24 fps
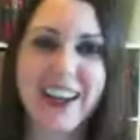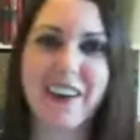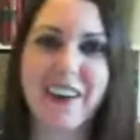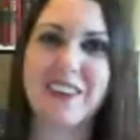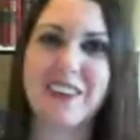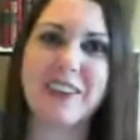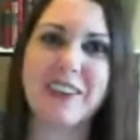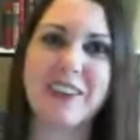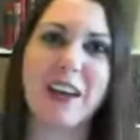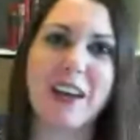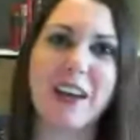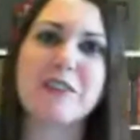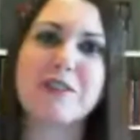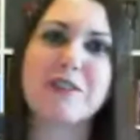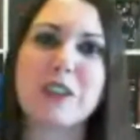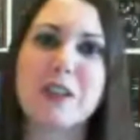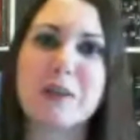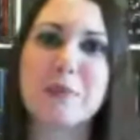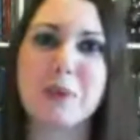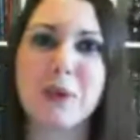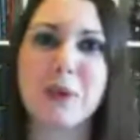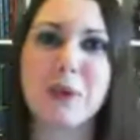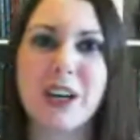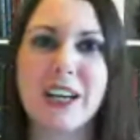in a family full
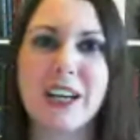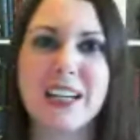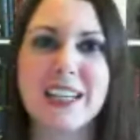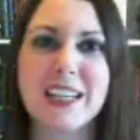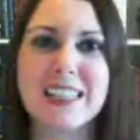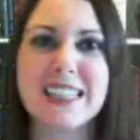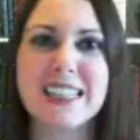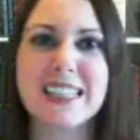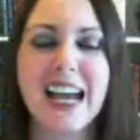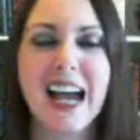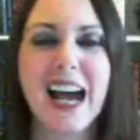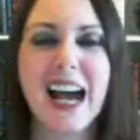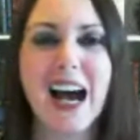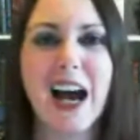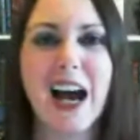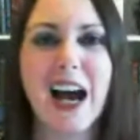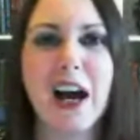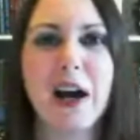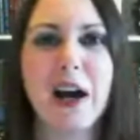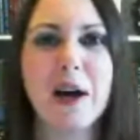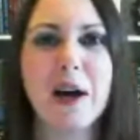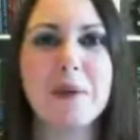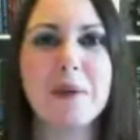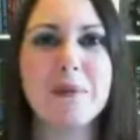of boys,
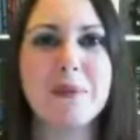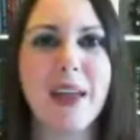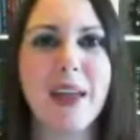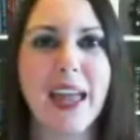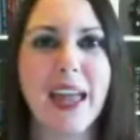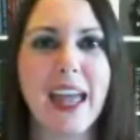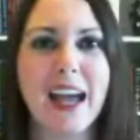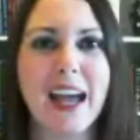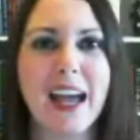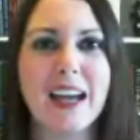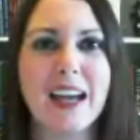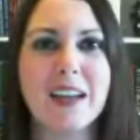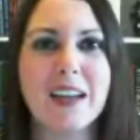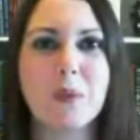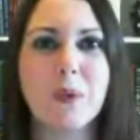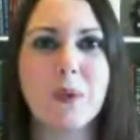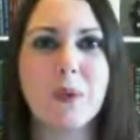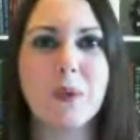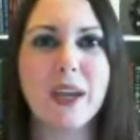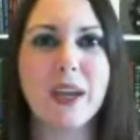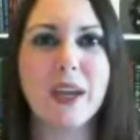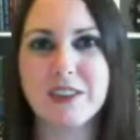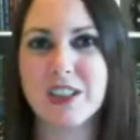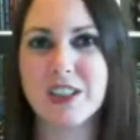and
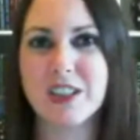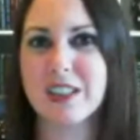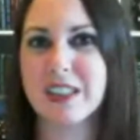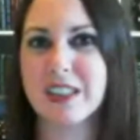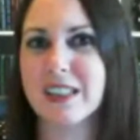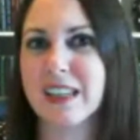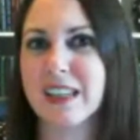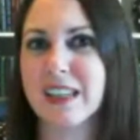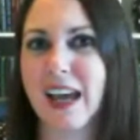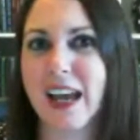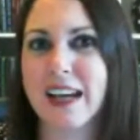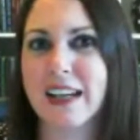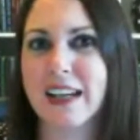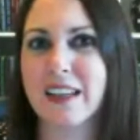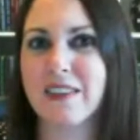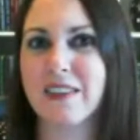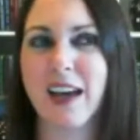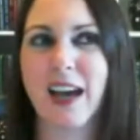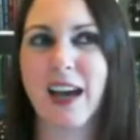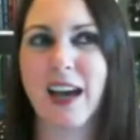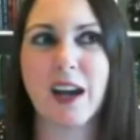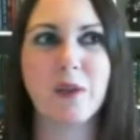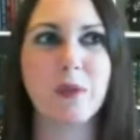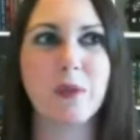we have just decided
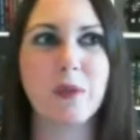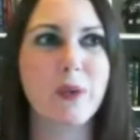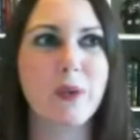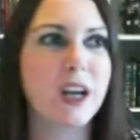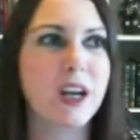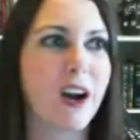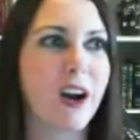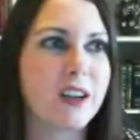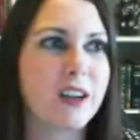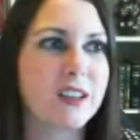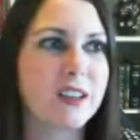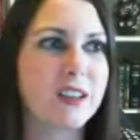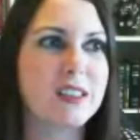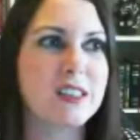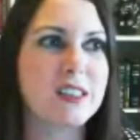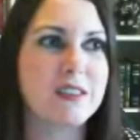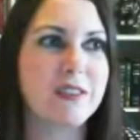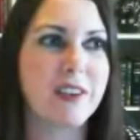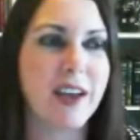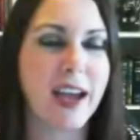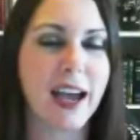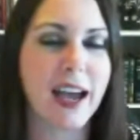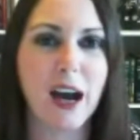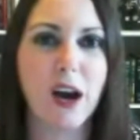that regardless of
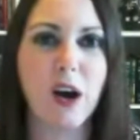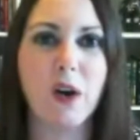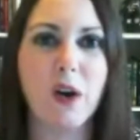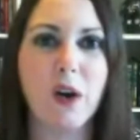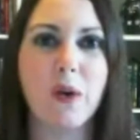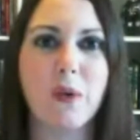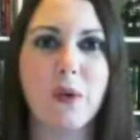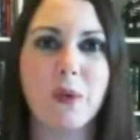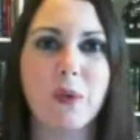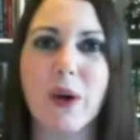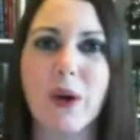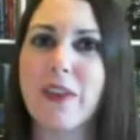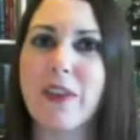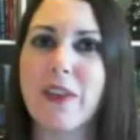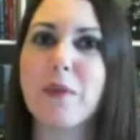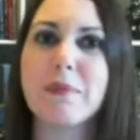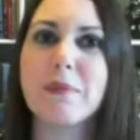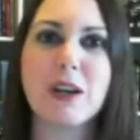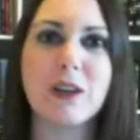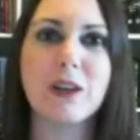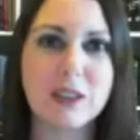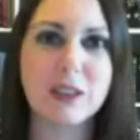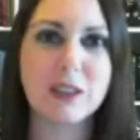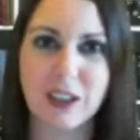what the
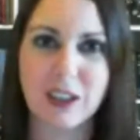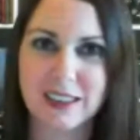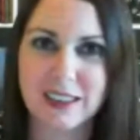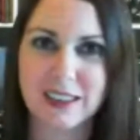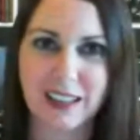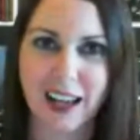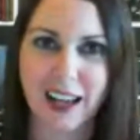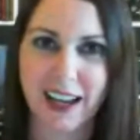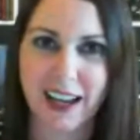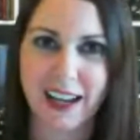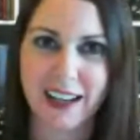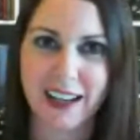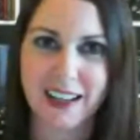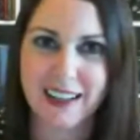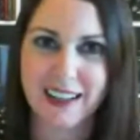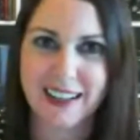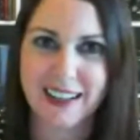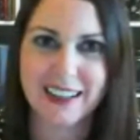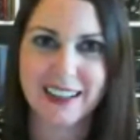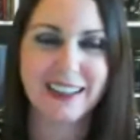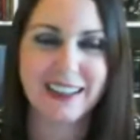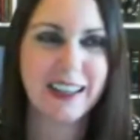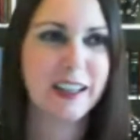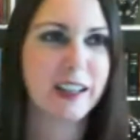meal looks like,
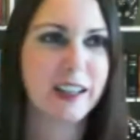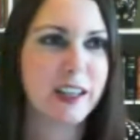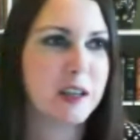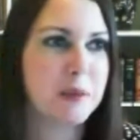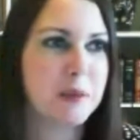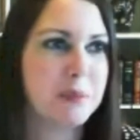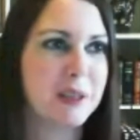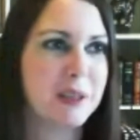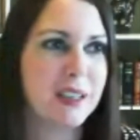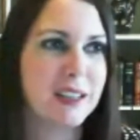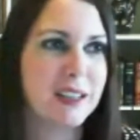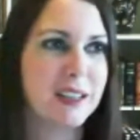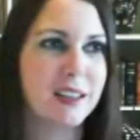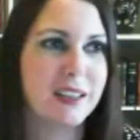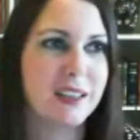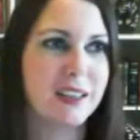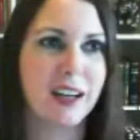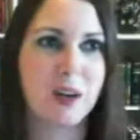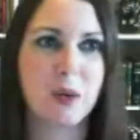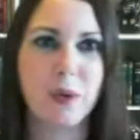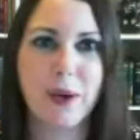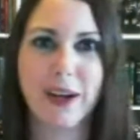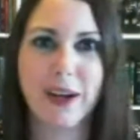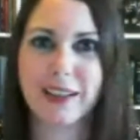it could be
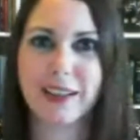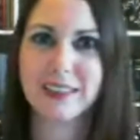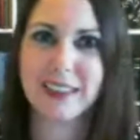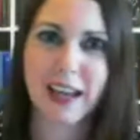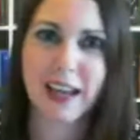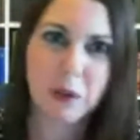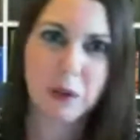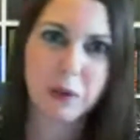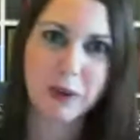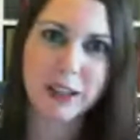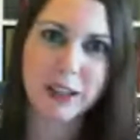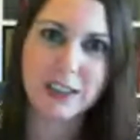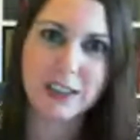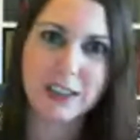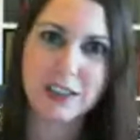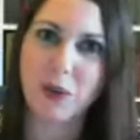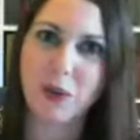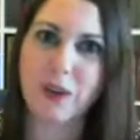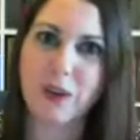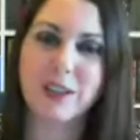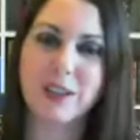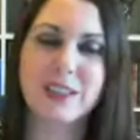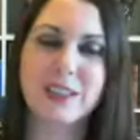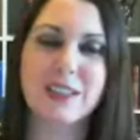a quick sandwich
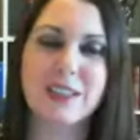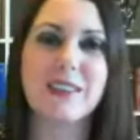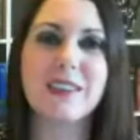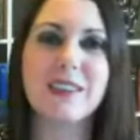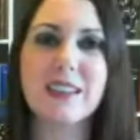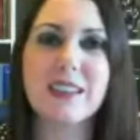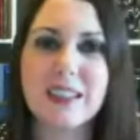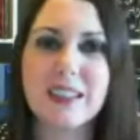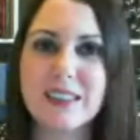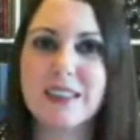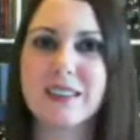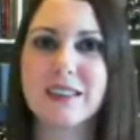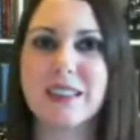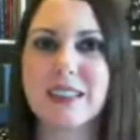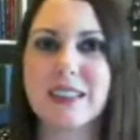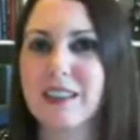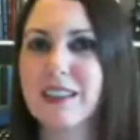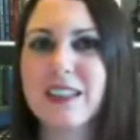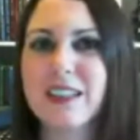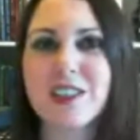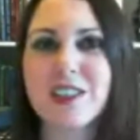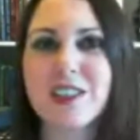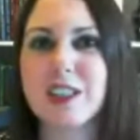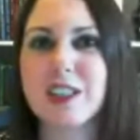or a
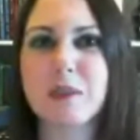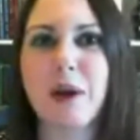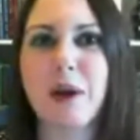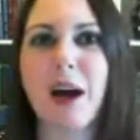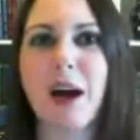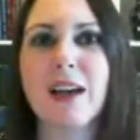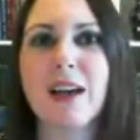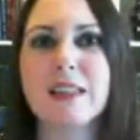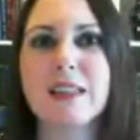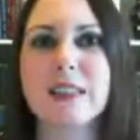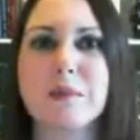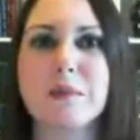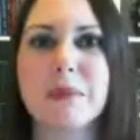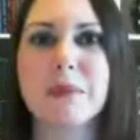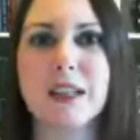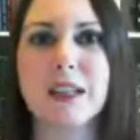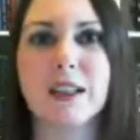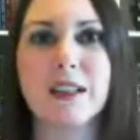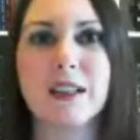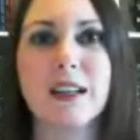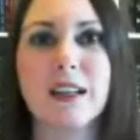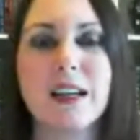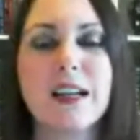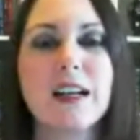delicious pasta
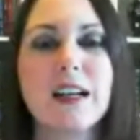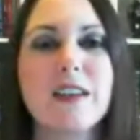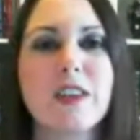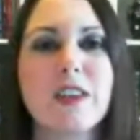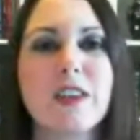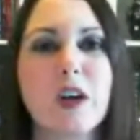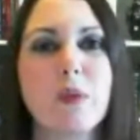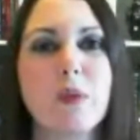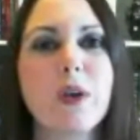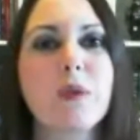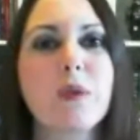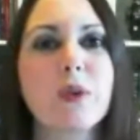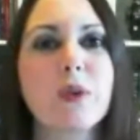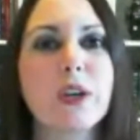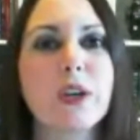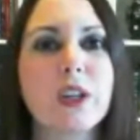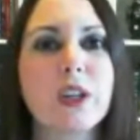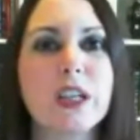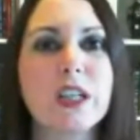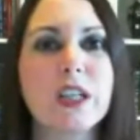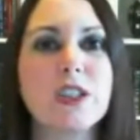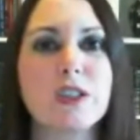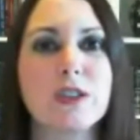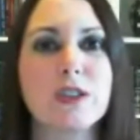meal, that we
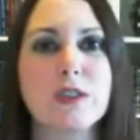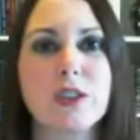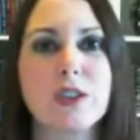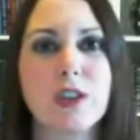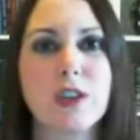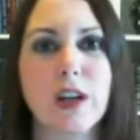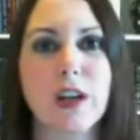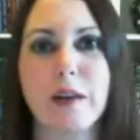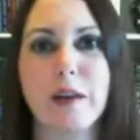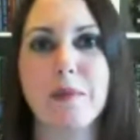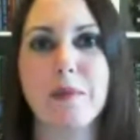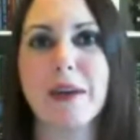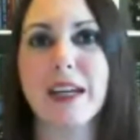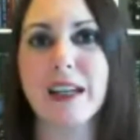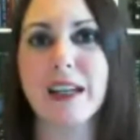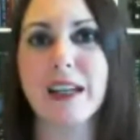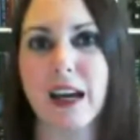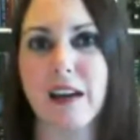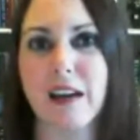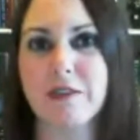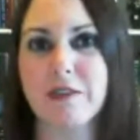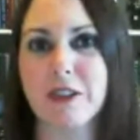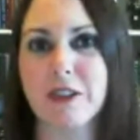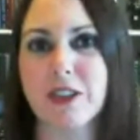really do try to make an
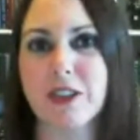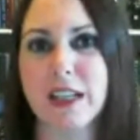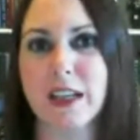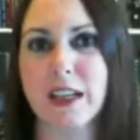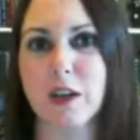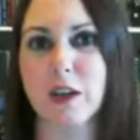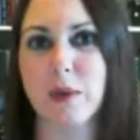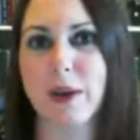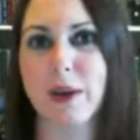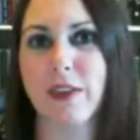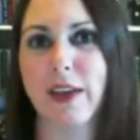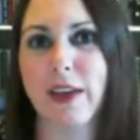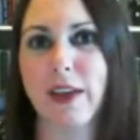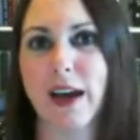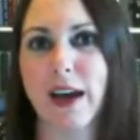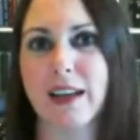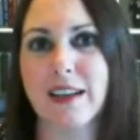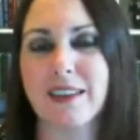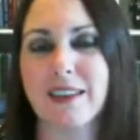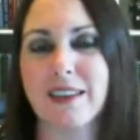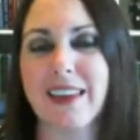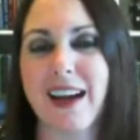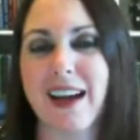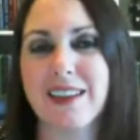effort to get around
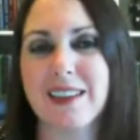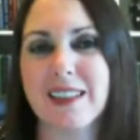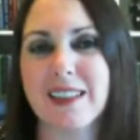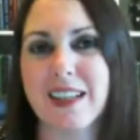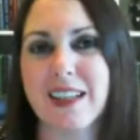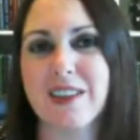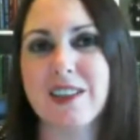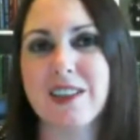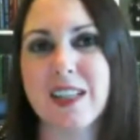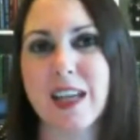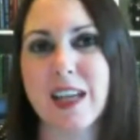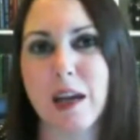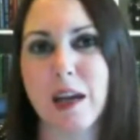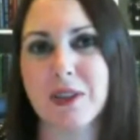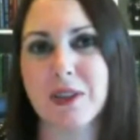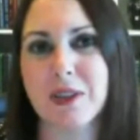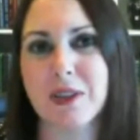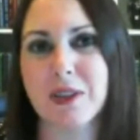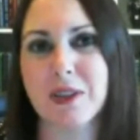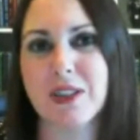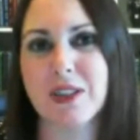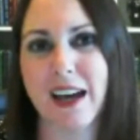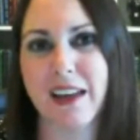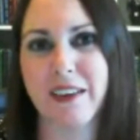that dinner table
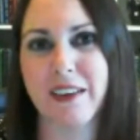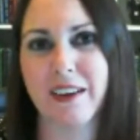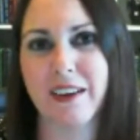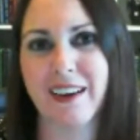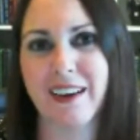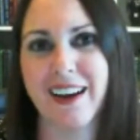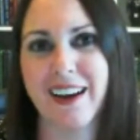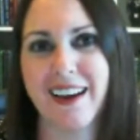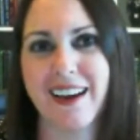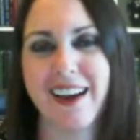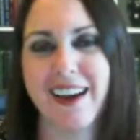together,